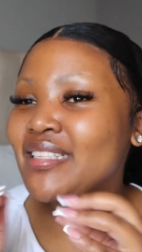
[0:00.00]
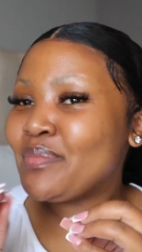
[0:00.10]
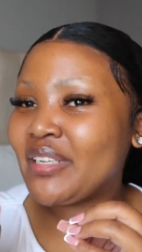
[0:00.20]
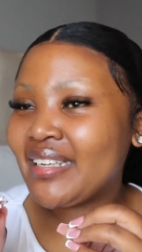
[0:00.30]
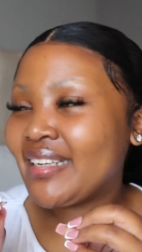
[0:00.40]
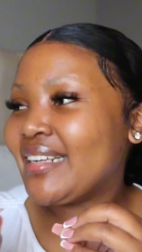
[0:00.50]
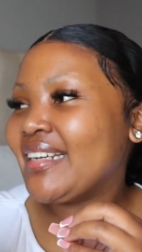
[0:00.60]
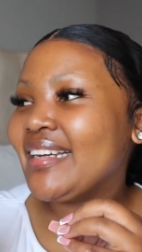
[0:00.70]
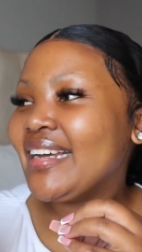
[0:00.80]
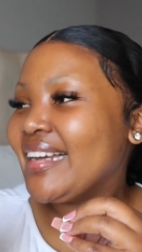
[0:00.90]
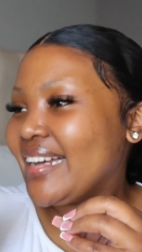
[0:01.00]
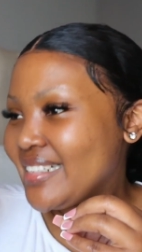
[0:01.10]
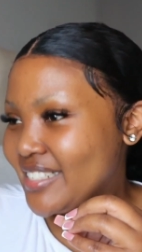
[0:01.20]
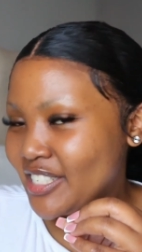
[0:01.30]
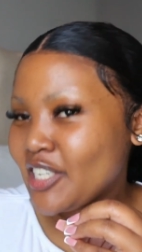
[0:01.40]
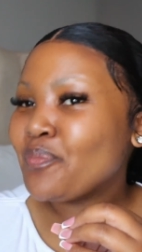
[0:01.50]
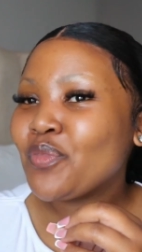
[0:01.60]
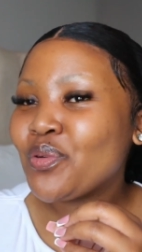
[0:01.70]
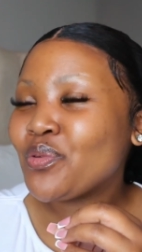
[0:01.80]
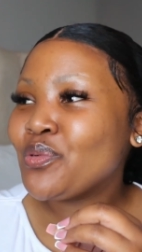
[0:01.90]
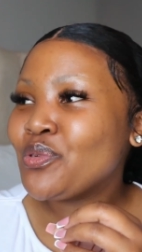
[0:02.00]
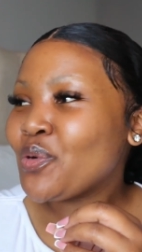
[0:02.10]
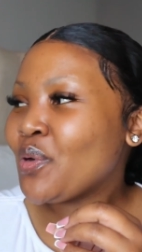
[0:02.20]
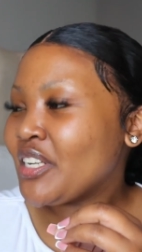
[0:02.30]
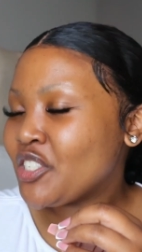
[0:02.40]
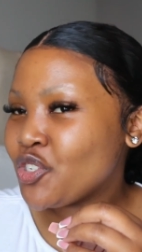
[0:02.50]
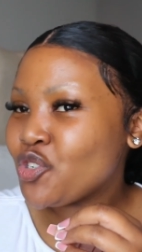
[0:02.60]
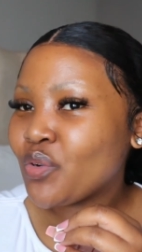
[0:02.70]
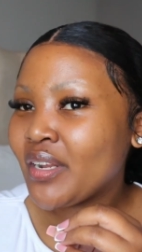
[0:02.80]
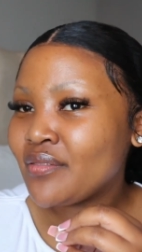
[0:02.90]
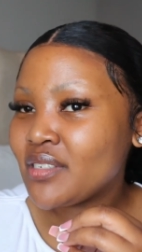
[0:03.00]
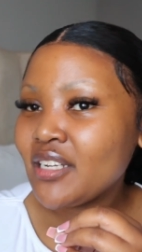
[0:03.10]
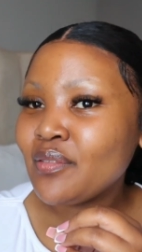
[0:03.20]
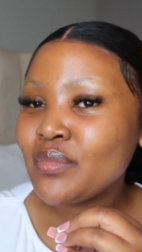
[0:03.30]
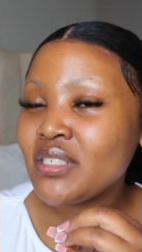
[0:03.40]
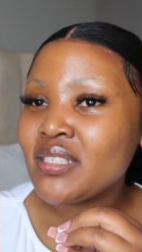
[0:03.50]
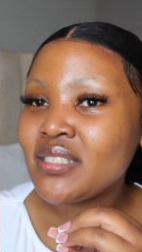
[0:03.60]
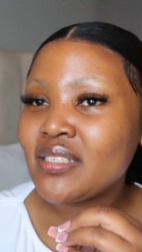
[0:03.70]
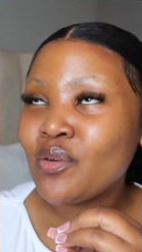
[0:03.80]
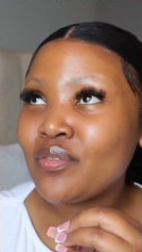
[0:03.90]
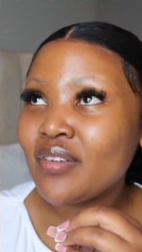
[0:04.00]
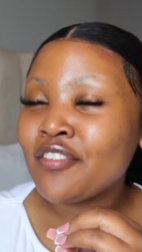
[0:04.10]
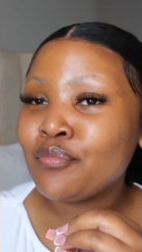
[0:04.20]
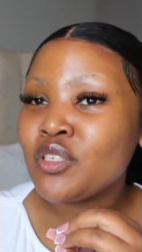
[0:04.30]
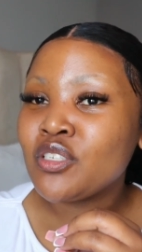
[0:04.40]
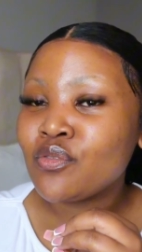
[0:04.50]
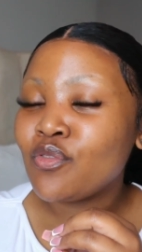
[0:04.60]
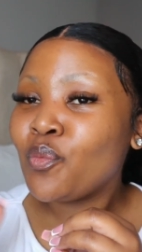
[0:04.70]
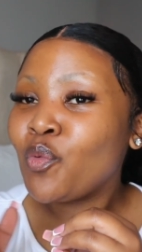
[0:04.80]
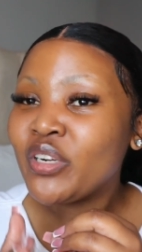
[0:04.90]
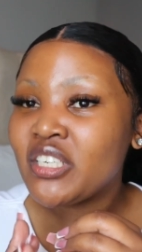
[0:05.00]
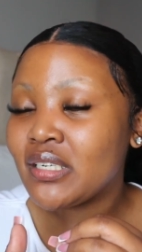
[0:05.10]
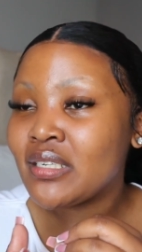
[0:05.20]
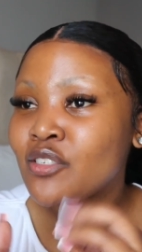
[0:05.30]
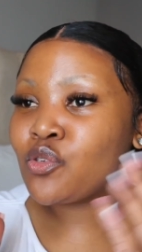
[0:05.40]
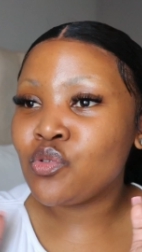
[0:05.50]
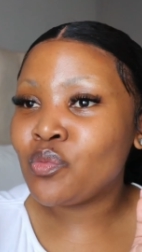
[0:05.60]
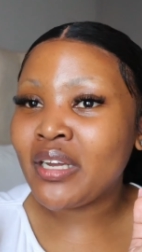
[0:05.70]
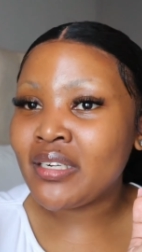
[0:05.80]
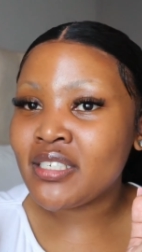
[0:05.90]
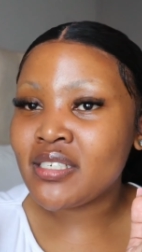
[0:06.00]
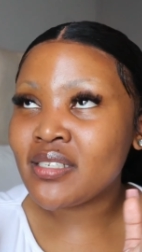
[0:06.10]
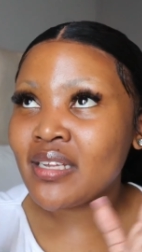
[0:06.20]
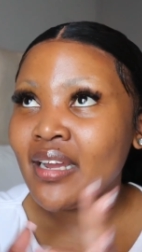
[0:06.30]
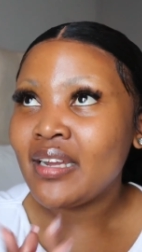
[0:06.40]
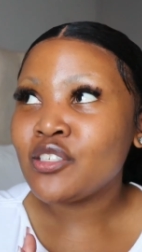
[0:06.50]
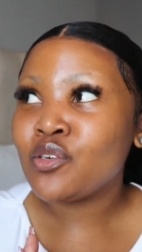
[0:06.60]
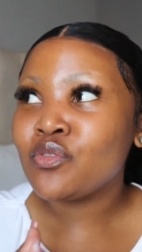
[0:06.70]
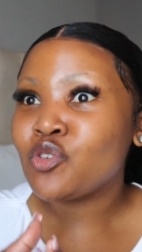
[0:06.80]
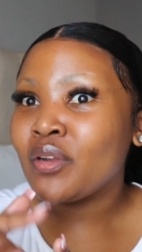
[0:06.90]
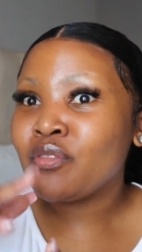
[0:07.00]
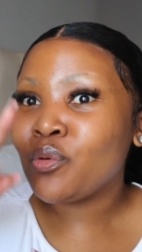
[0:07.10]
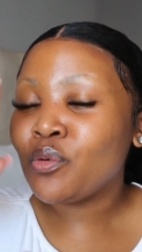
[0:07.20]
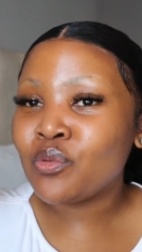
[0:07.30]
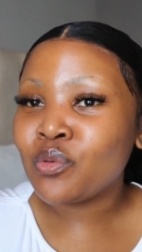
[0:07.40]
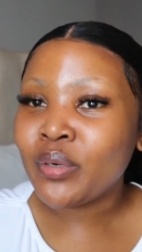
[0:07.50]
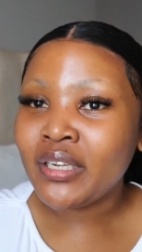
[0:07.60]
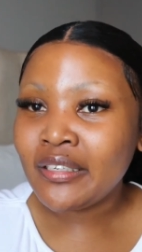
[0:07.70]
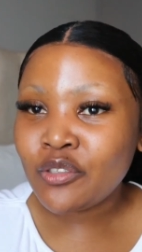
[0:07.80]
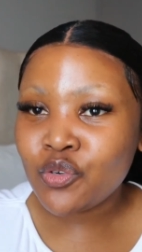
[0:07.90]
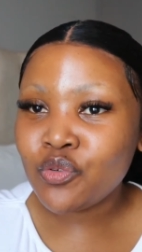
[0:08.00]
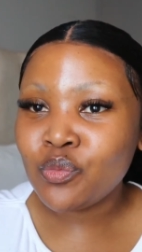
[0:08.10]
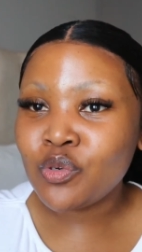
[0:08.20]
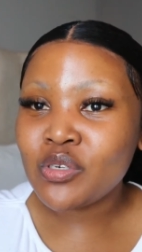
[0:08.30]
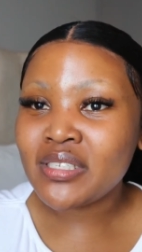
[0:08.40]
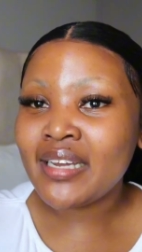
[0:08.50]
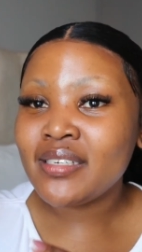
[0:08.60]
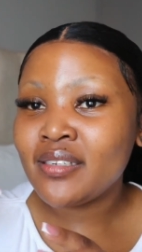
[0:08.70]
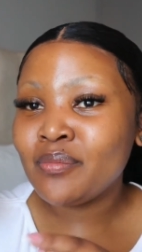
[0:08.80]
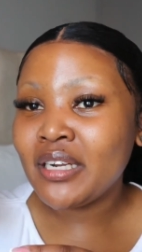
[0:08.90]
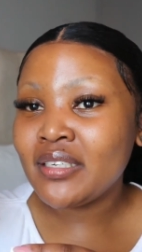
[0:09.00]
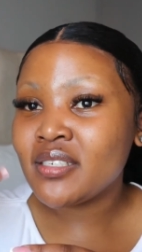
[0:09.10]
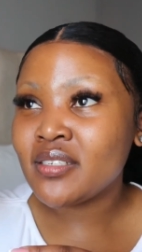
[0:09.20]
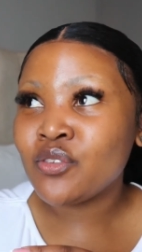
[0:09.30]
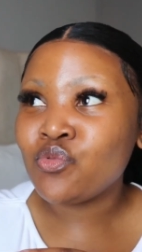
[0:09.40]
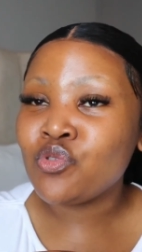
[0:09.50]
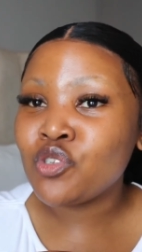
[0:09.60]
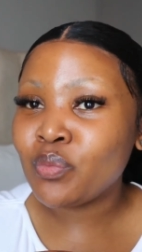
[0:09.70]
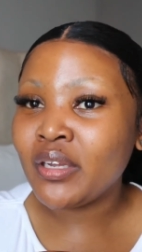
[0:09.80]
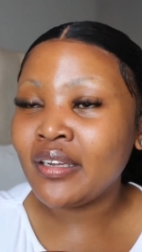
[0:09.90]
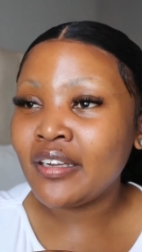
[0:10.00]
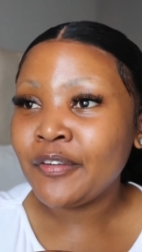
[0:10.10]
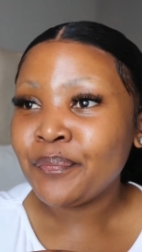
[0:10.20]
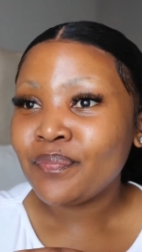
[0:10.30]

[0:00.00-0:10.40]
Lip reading: manala, I just jump the road, or I just drive 10 minutes or 5 minutes from where she is to do my lashes, instead of driving all the way to, because I did my lashes in Rosebank,